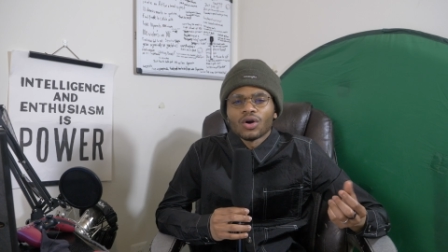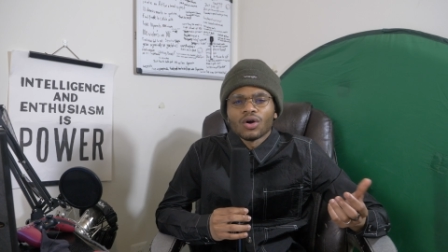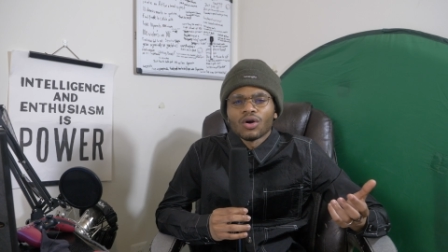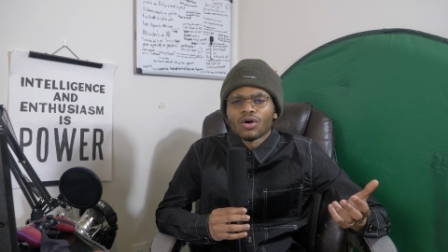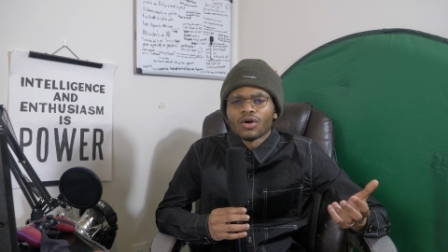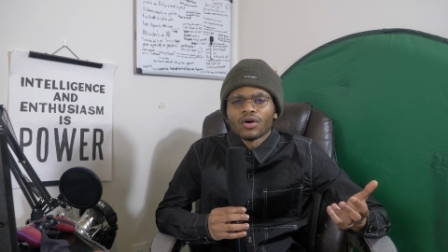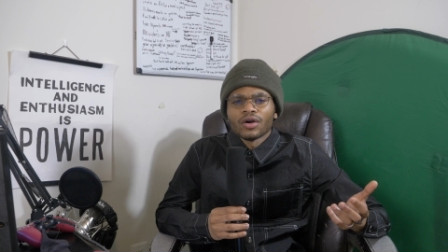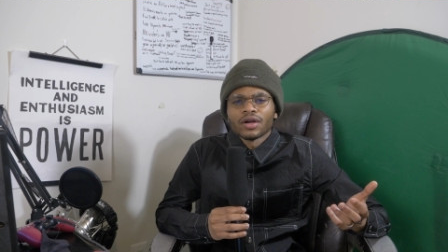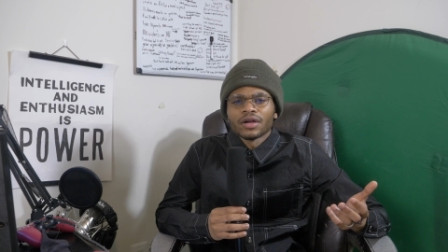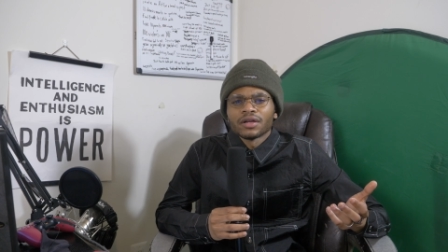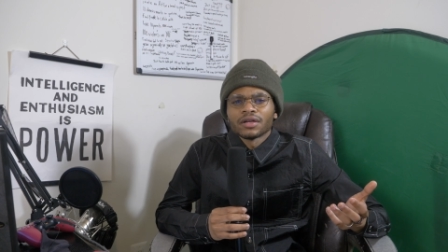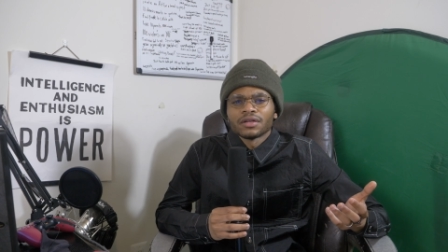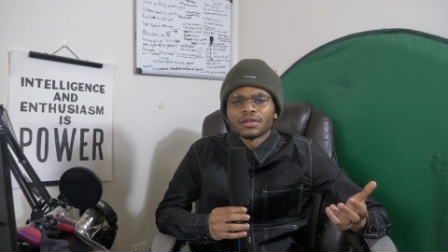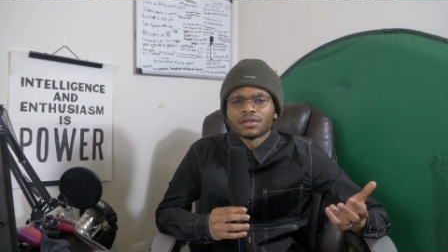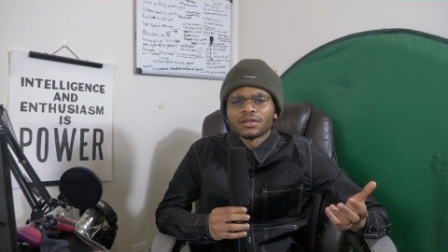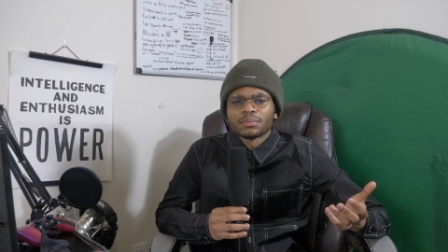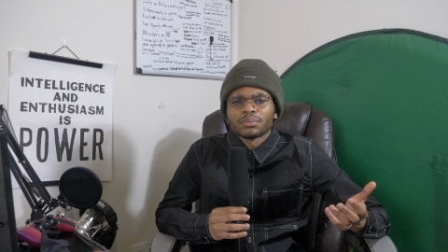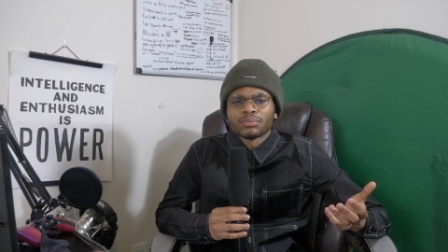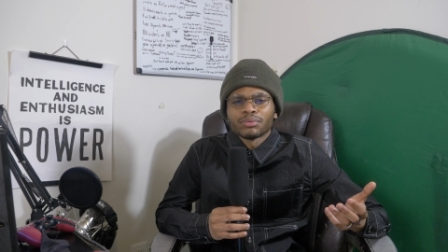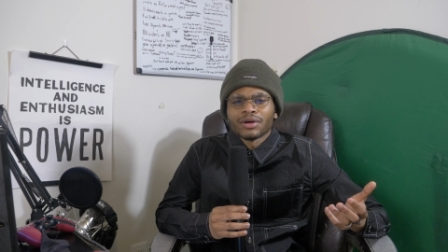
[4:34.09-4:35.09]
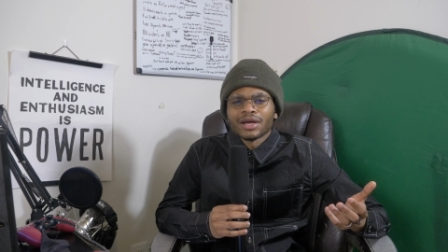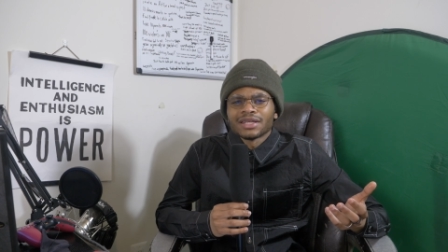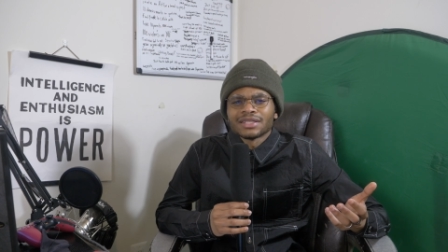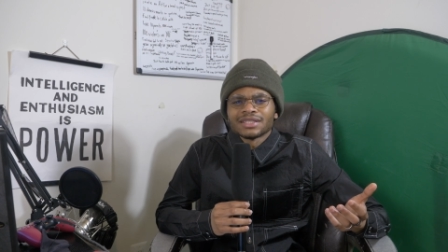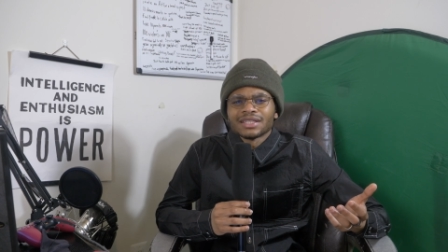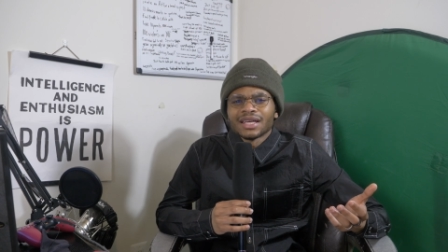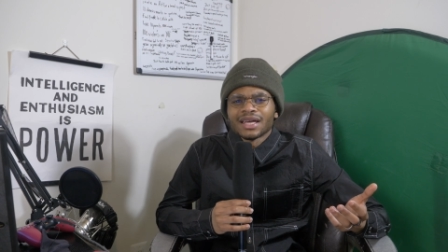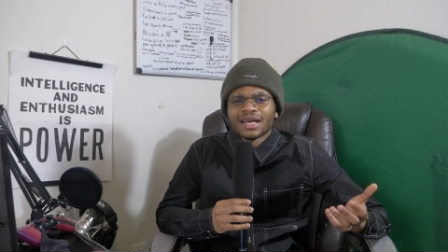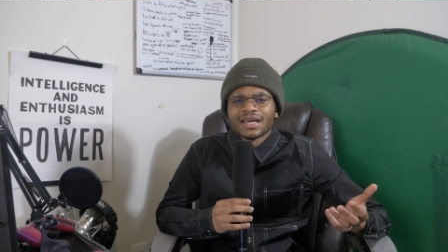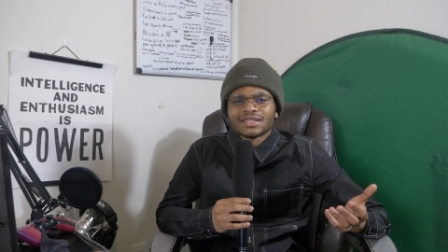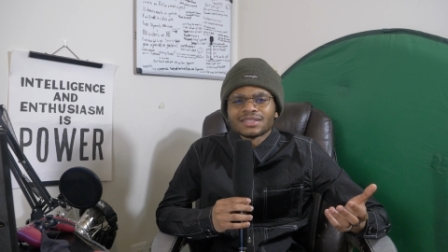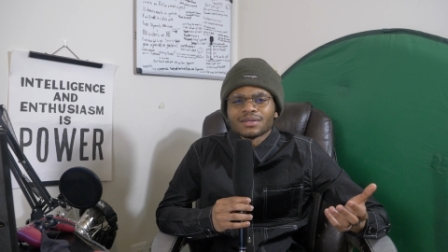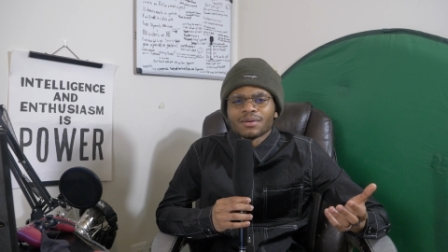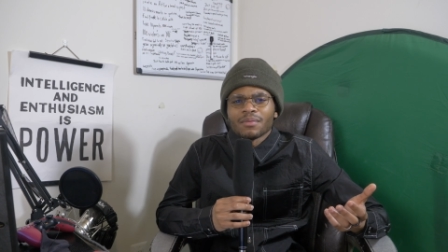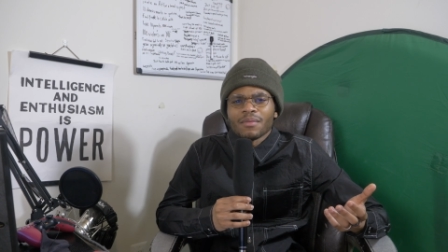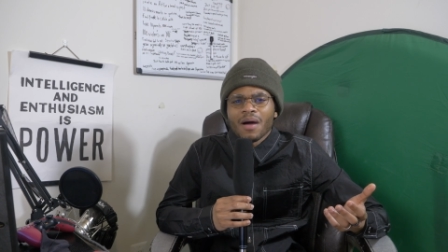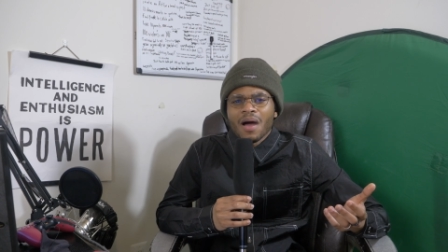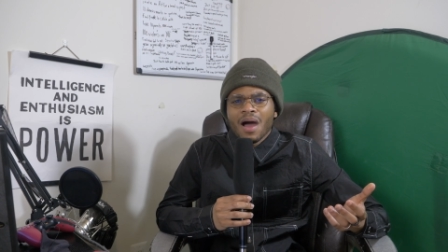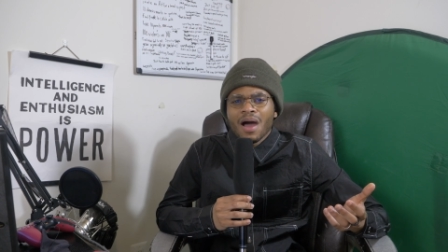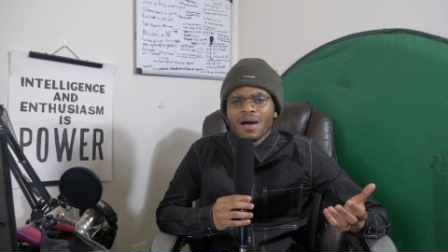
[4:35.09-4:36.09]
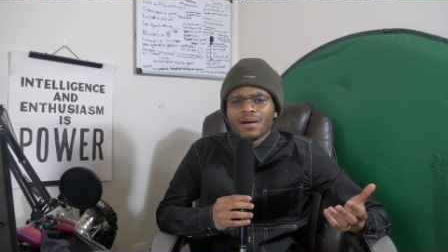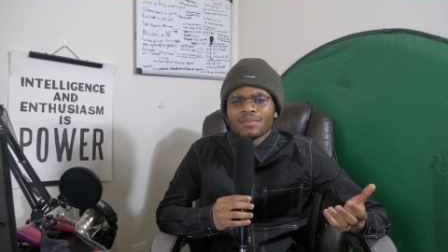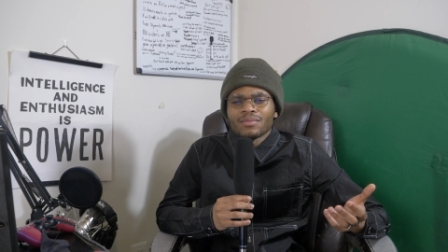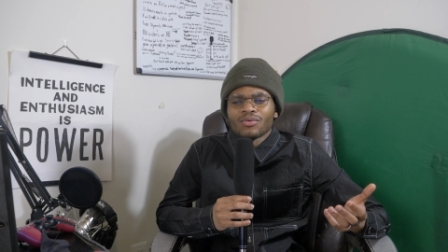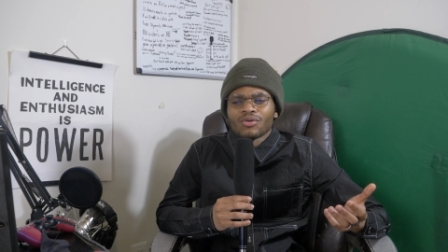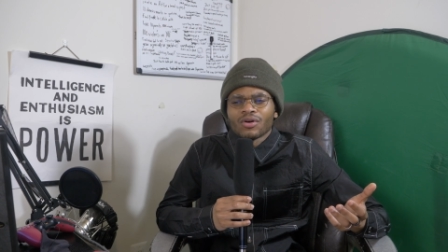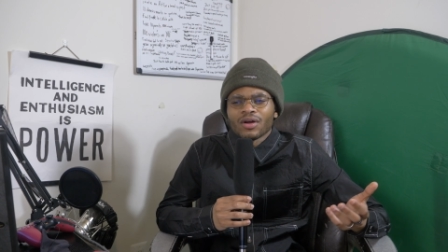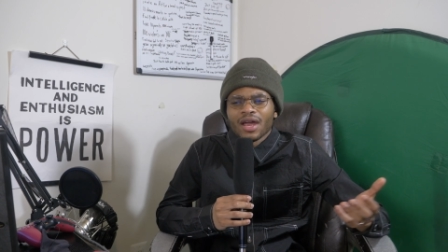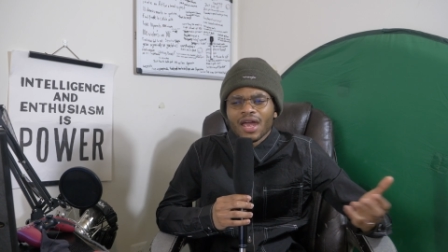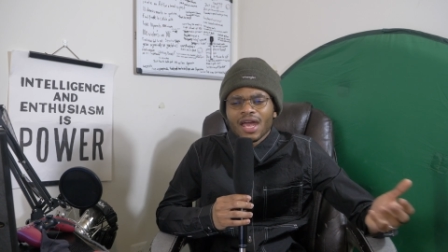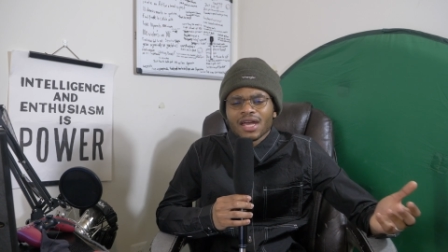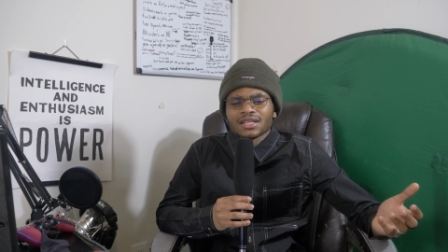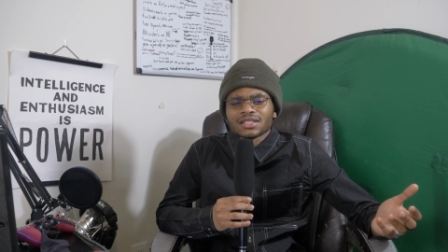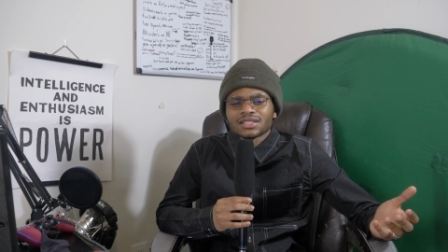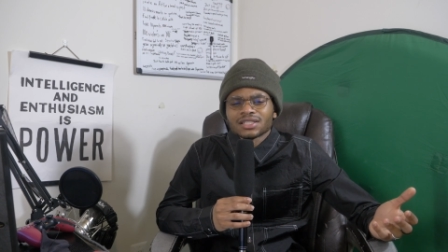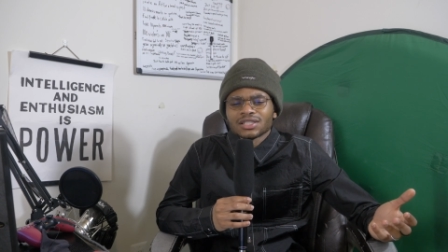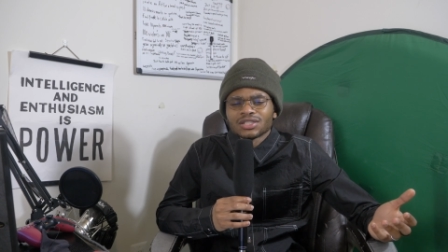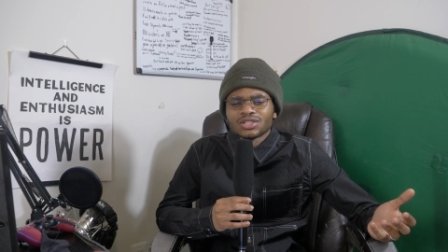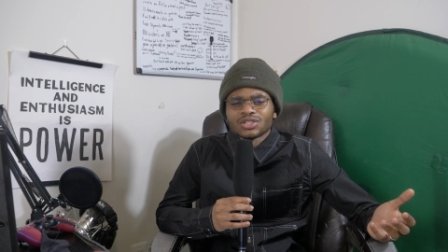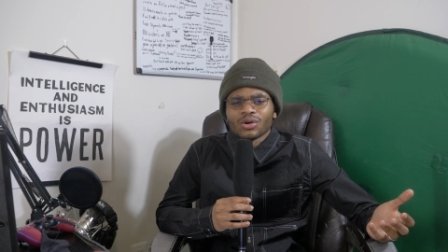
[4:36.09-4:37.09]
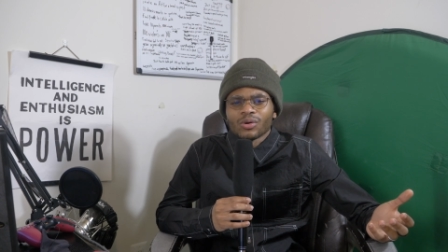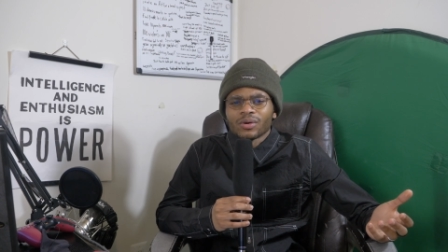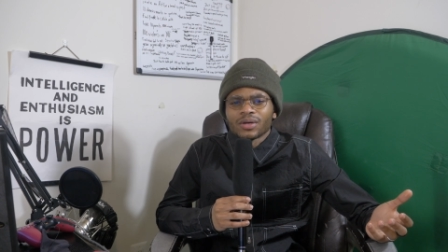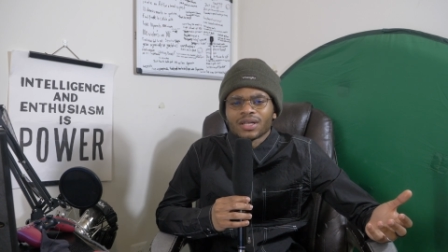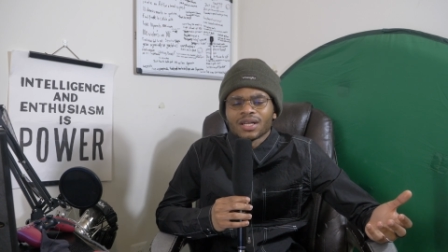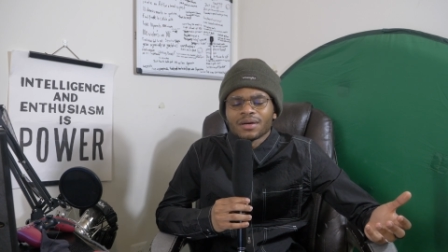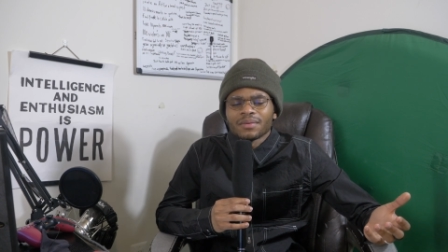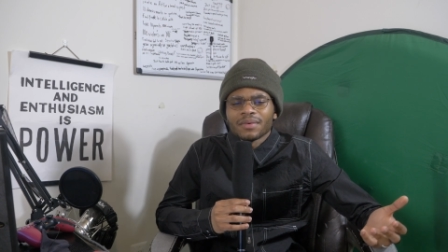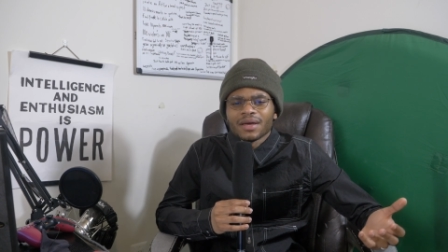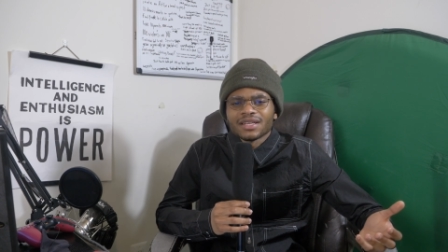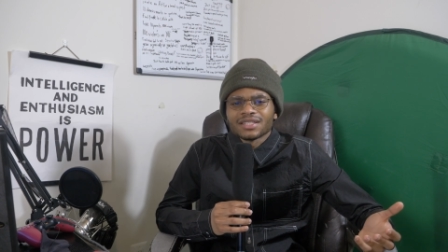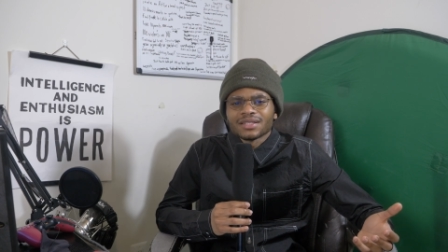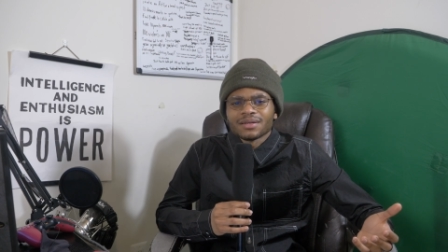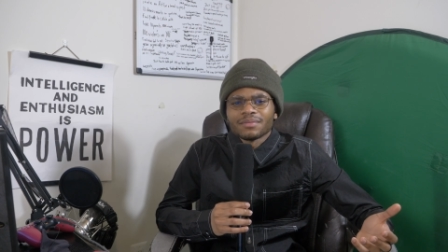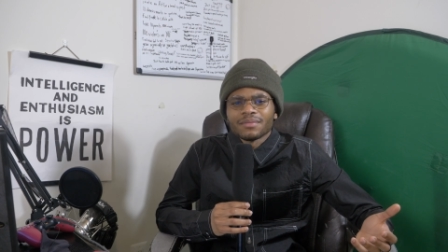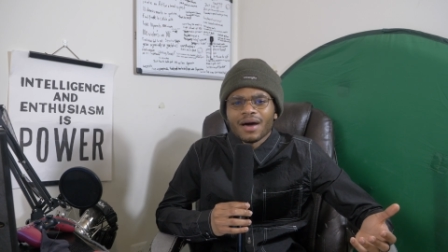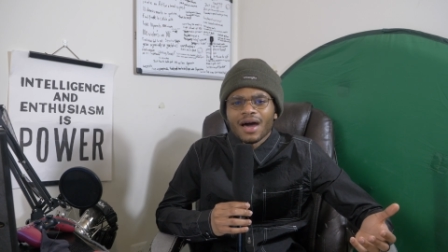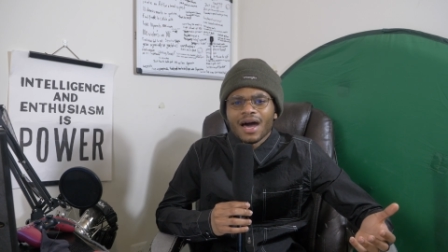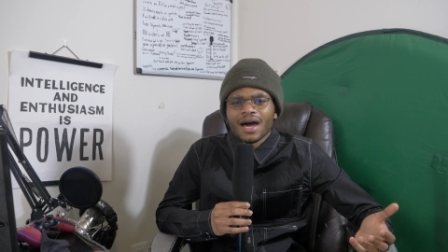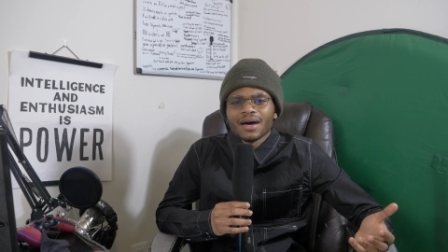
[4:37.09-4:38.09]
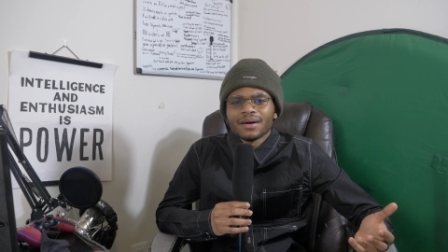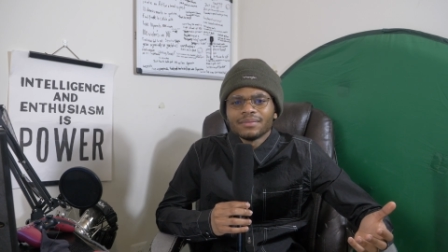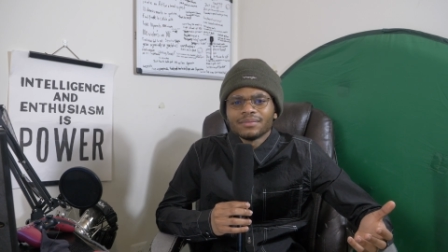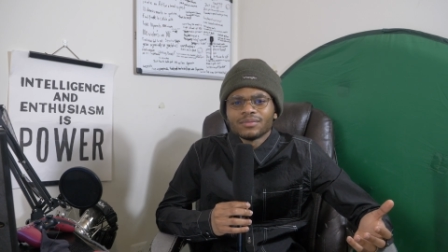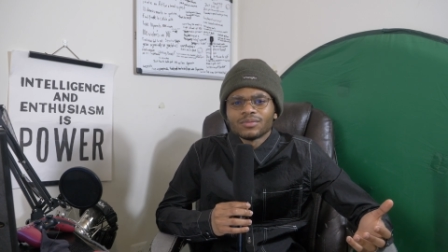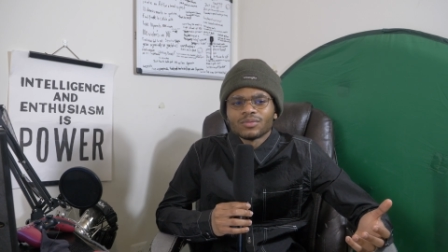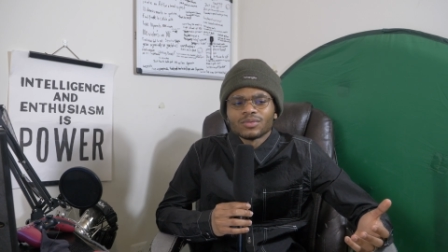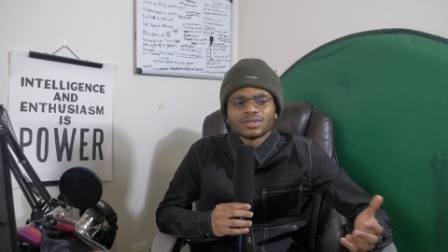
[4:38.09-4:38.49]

aren't present as a mom or actually showing up as a mom?